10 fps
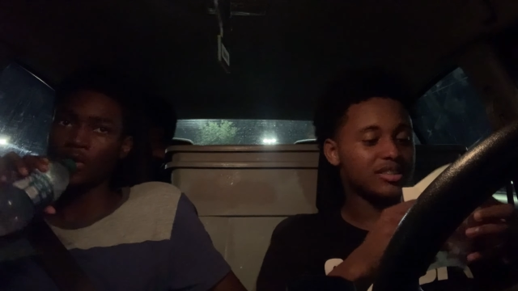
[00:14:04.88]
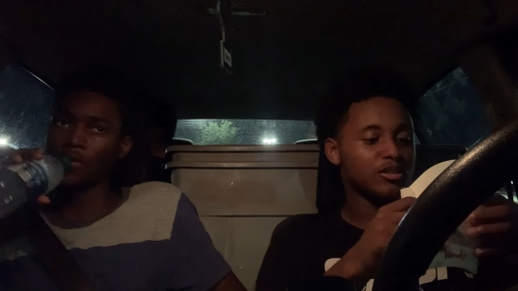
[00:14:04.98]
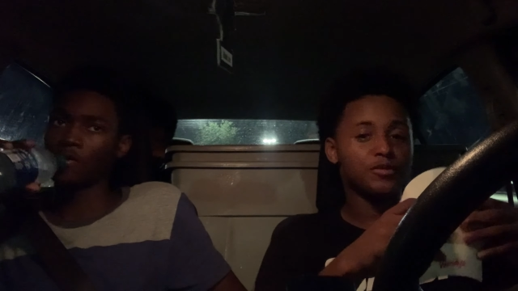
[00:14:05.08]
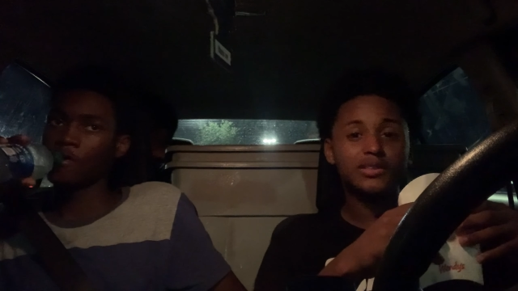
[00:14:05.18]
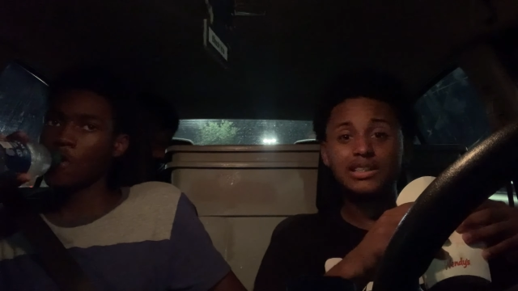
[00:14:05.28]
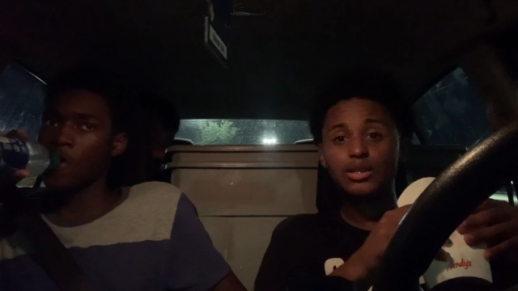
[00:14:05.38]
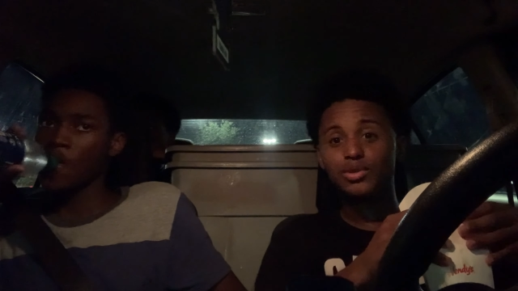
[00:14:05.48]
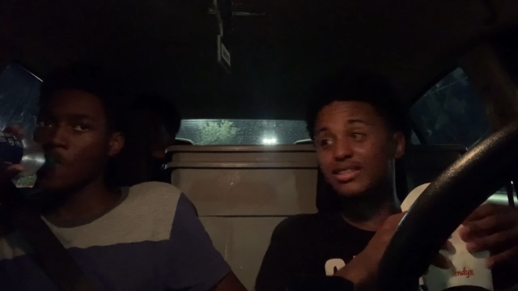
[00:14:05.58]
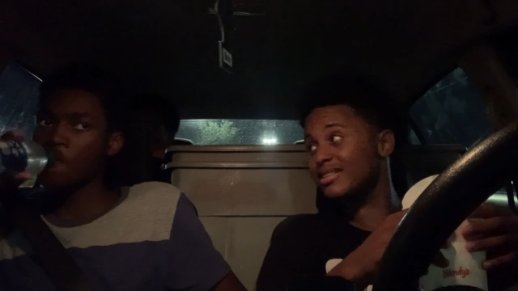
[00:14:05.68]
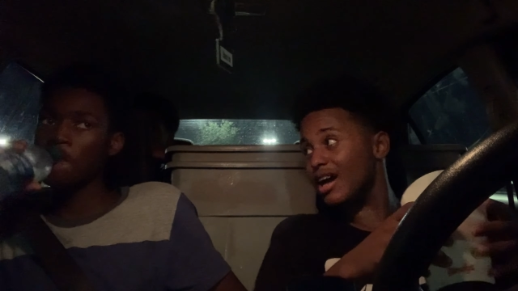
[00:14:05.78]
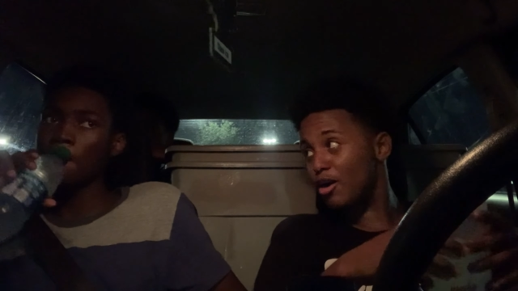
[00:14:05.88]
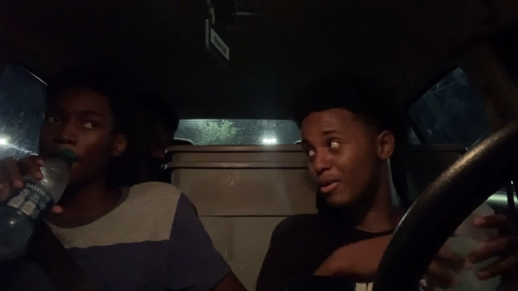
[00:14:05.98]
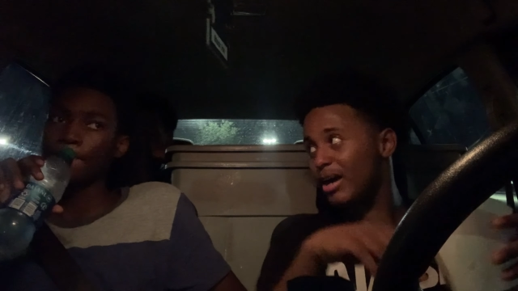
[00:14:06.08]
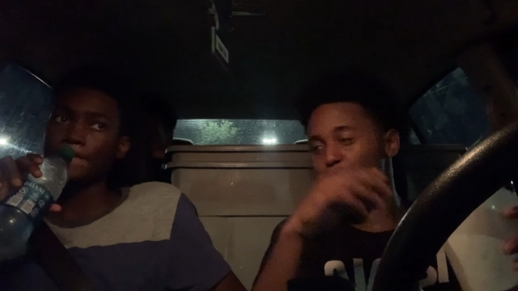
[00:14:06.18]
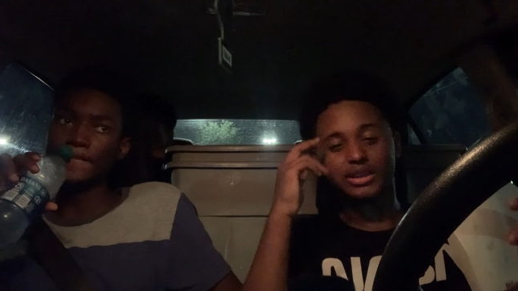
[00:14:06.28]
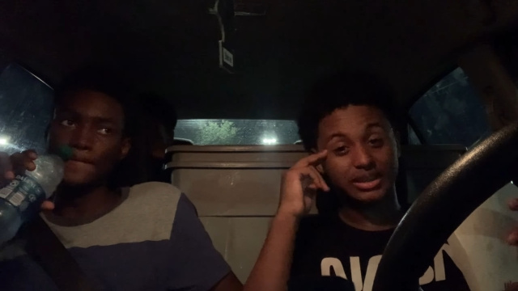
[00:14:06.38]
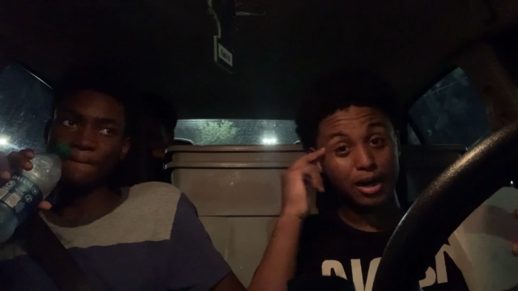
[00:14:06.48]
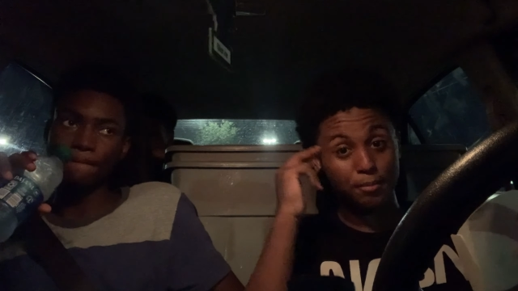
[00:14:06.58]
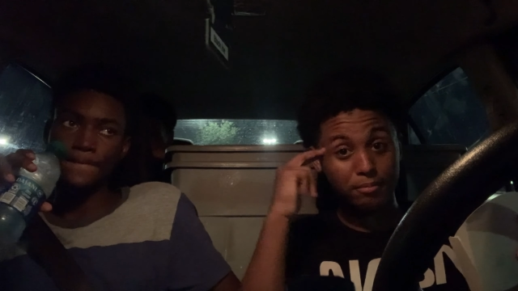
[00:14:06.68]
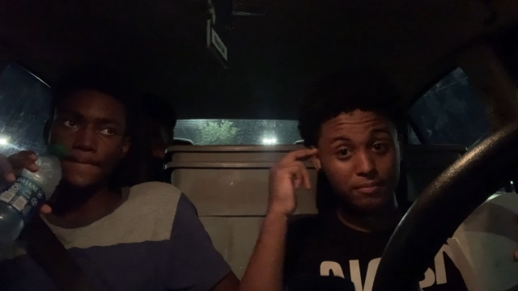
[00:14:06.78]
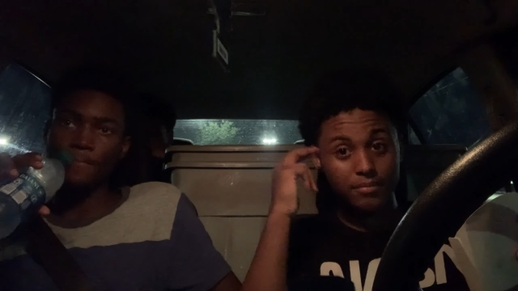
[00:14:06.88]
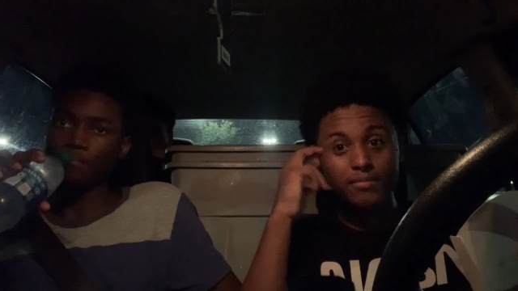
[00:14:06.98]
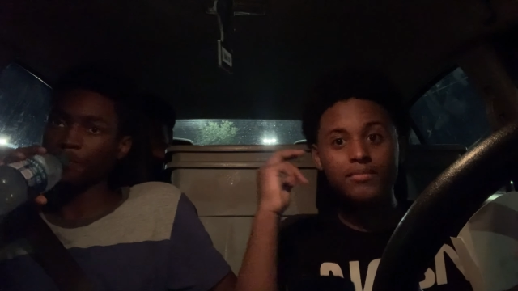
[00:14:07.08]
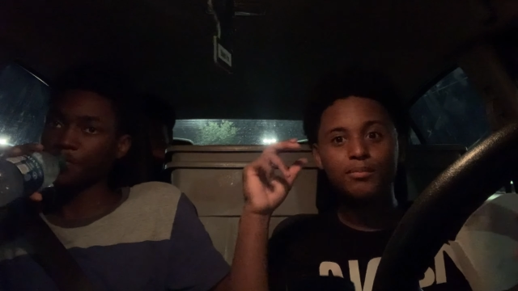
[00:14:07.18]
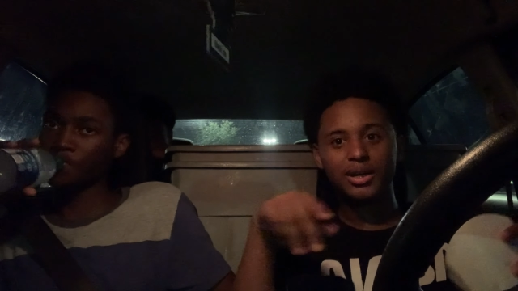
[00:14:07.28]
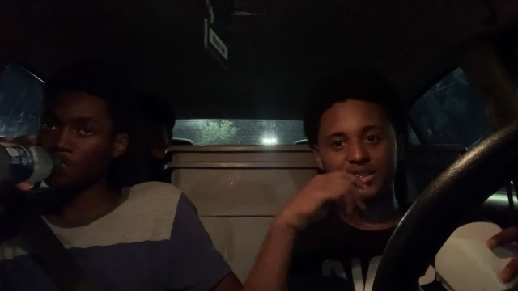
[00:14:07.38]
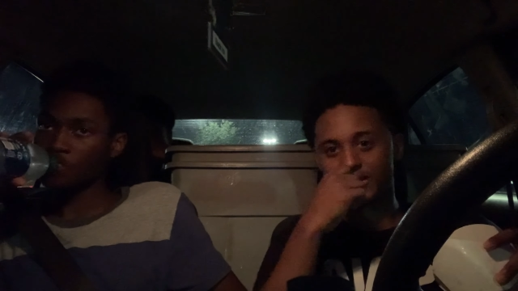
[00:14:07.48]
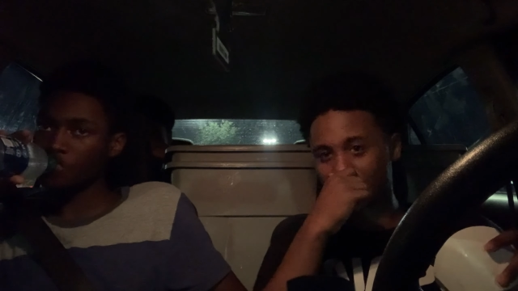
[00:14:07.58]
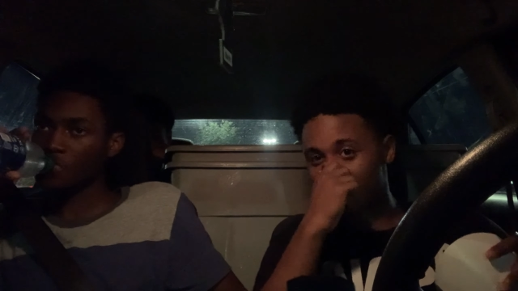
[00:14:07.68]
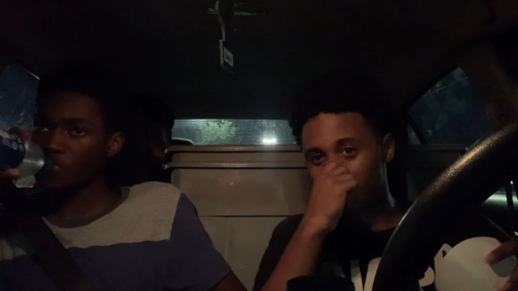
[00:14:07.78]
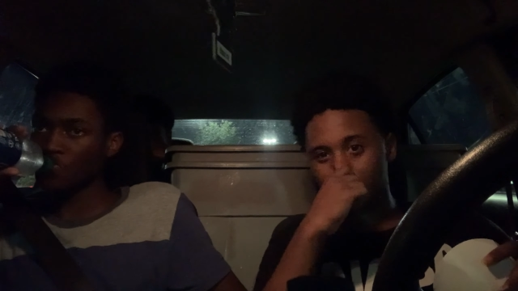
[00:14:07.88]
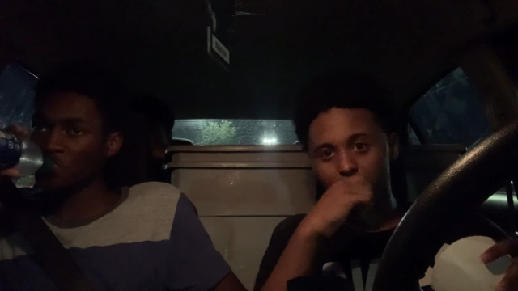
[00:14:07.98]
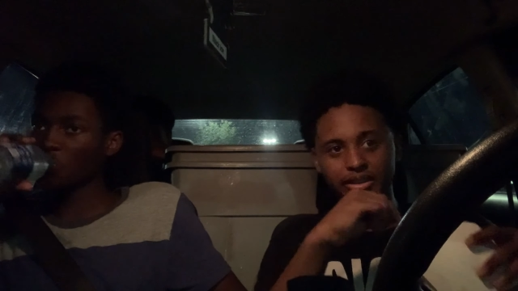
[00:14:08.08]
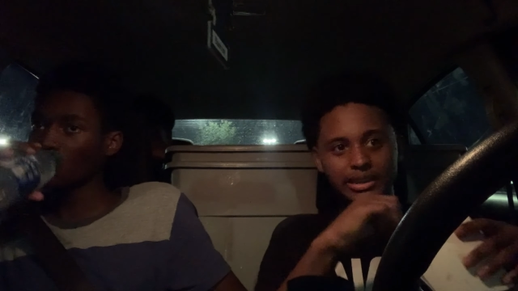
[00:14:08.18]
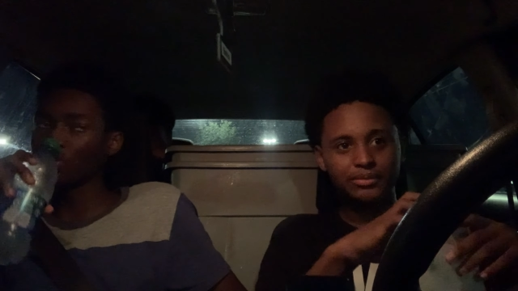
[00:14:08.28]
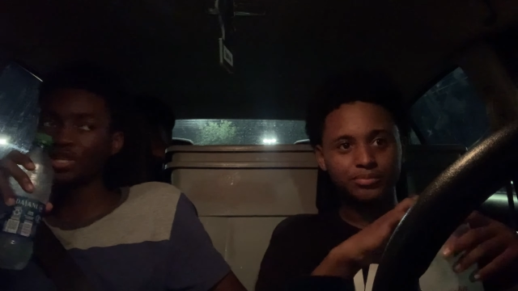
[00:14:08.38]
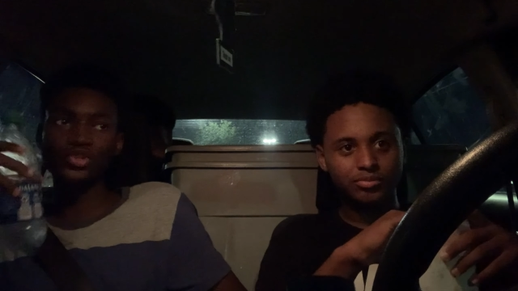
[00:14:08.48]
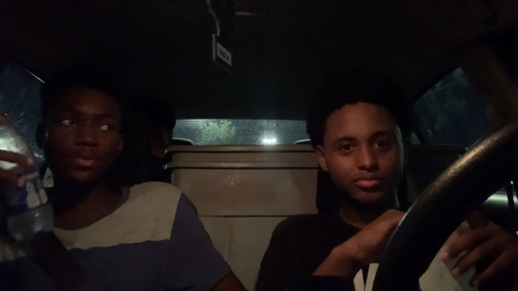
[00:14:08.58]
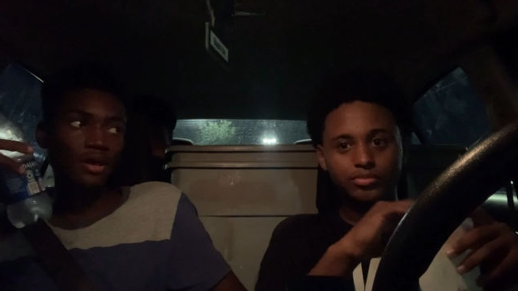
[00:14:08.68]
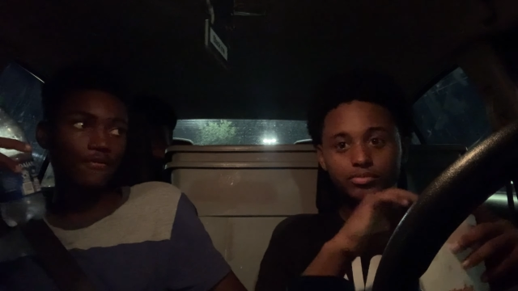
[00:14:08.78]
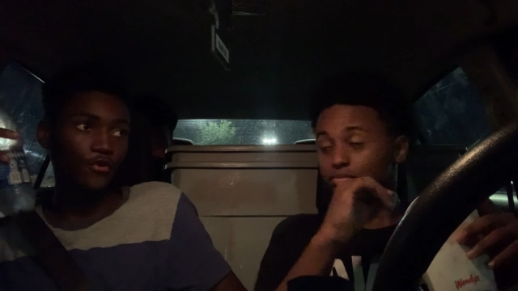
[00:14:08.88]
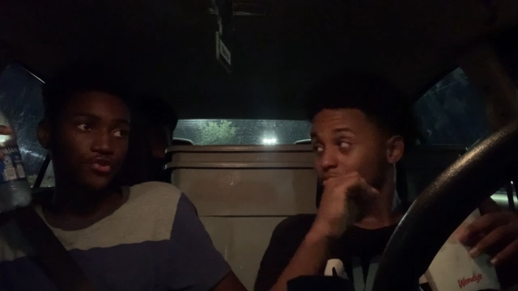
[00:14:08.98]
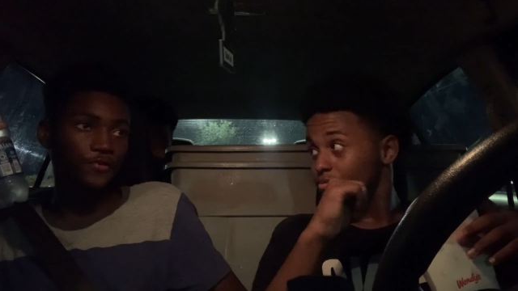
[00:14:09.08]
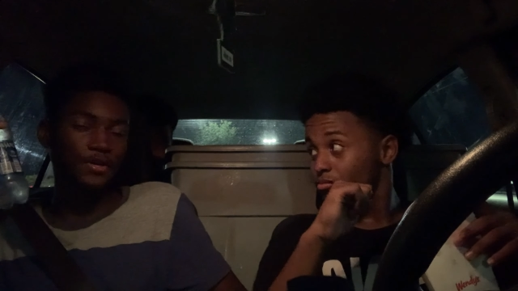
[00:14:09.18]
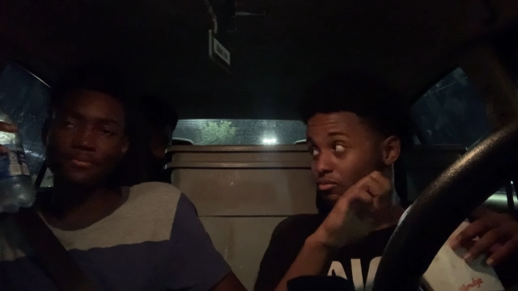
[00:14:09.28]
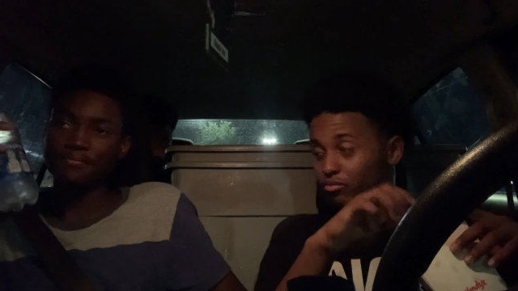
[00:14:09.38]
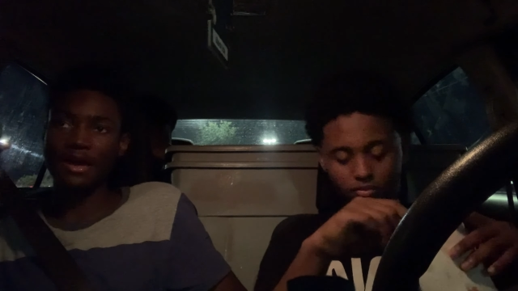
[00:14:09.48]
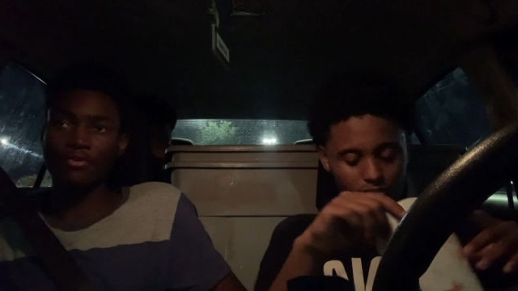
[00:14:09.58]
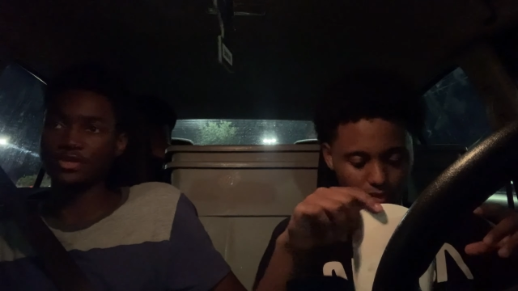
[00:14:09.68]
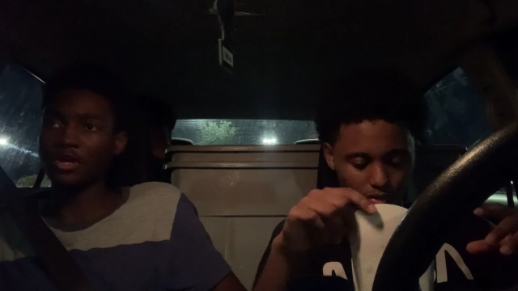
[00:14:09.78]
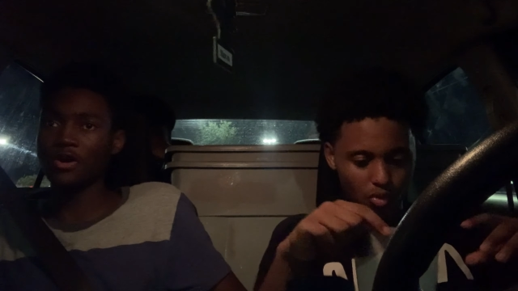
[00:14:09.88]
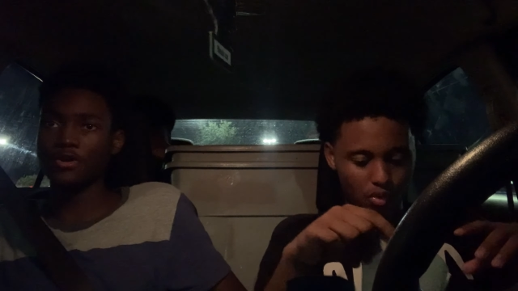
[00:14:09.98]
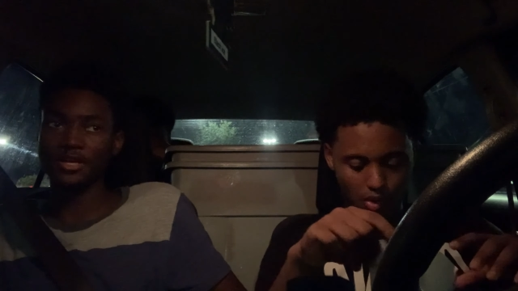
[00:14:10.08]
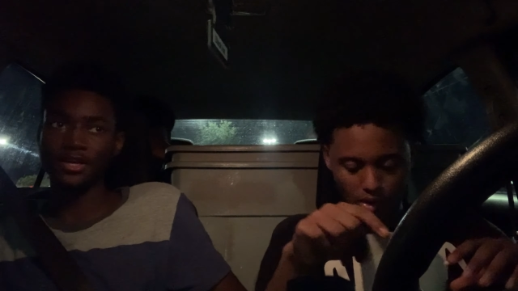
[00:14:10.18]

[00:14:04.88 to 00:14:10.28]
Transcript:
Speaker 1: I turned 15 was the time I really got my shit together.
Speaker 2: Once I dropped that first vid, I was gone,